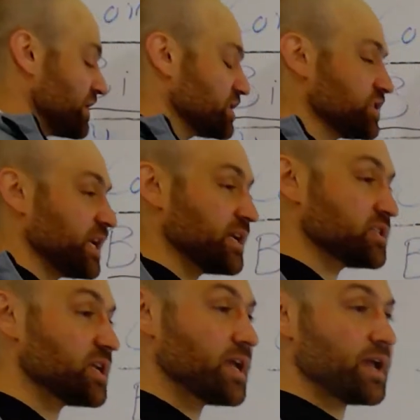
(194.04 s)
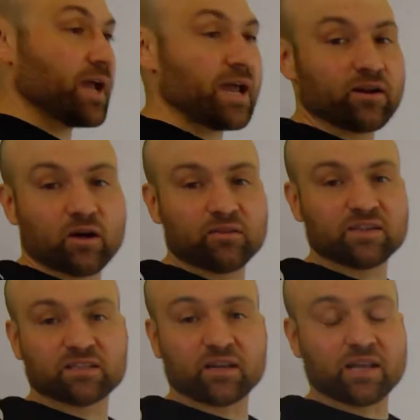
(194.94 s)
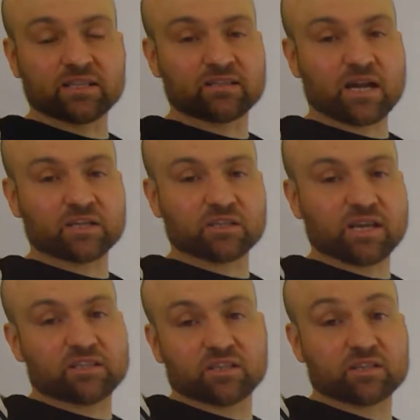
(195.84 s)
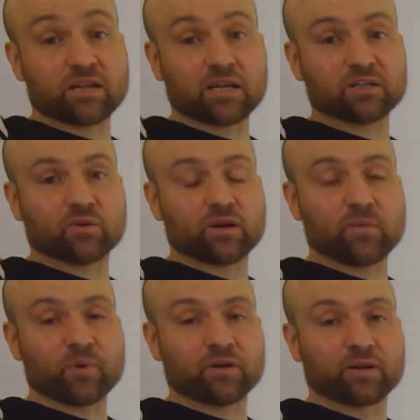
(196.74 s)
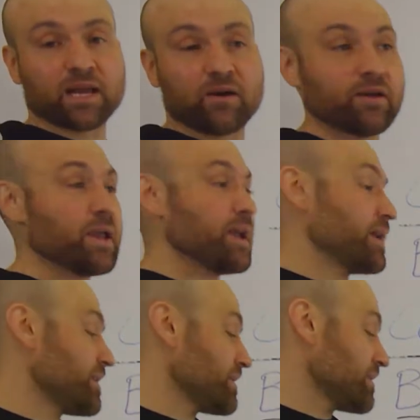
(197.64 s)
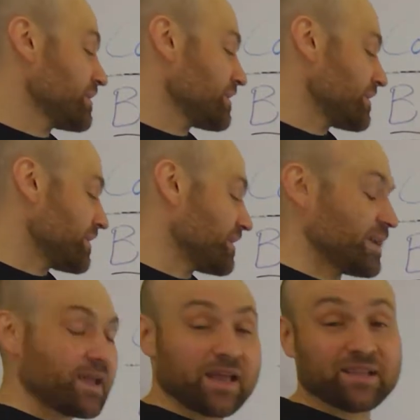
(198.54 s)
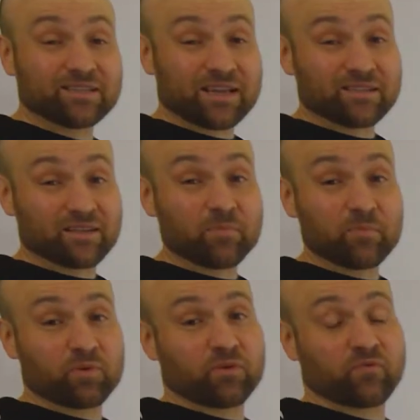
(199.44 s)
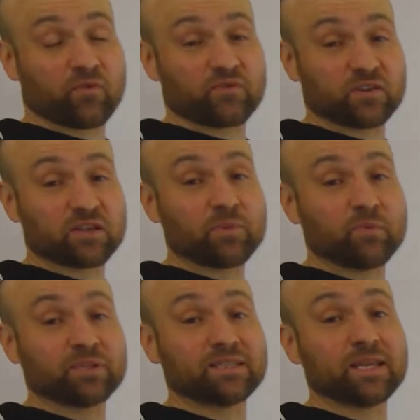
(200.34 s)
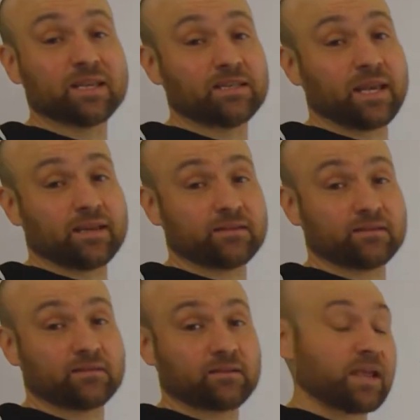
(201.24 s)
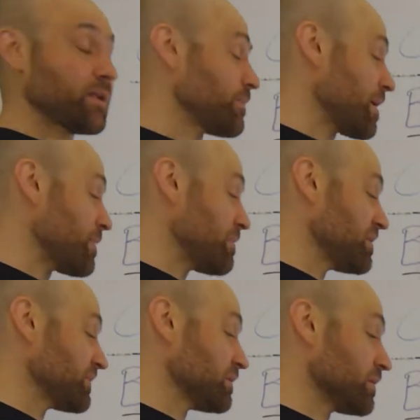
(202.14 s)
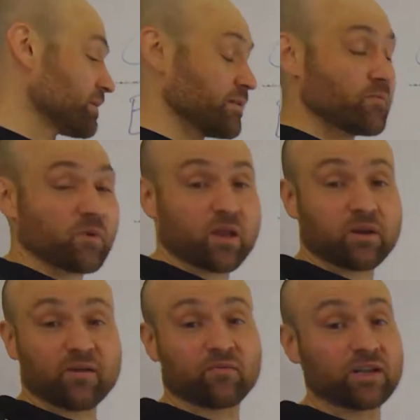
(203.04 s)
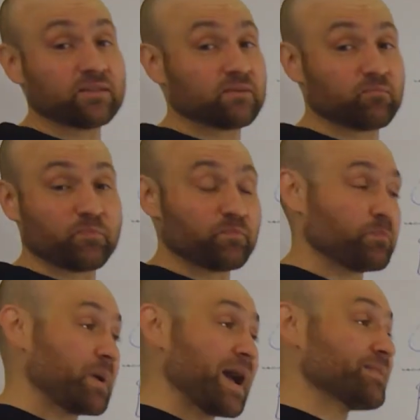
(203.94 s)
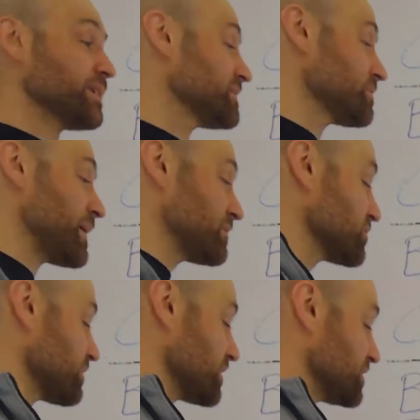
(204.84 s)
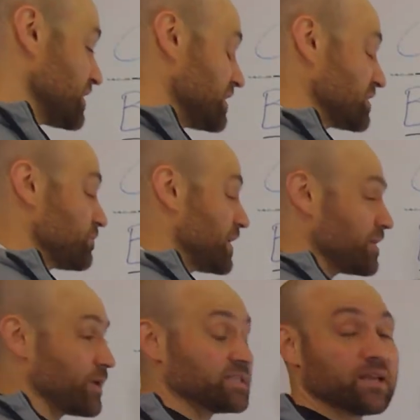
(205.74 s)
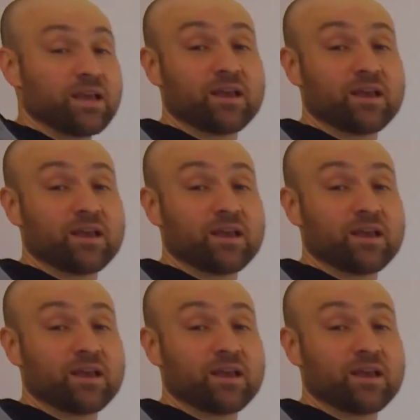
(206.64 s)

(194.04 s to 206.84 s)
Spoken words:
an exchange, and all of a sudden it's just not showing up in your account. For some people it's taking days and maybe even longer. And I've read bad things about certain exchanges, but anyways,